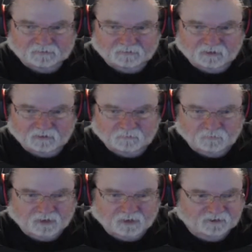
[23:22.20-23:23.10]
Doug
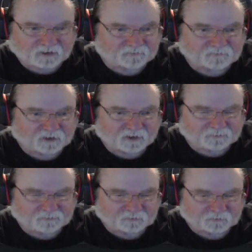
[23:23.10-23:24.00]
flopped, I
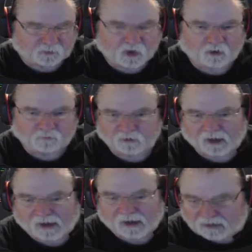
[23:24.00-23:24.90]
flopped. We all
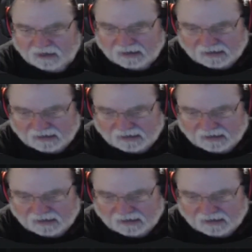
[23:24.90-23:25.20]
flopped.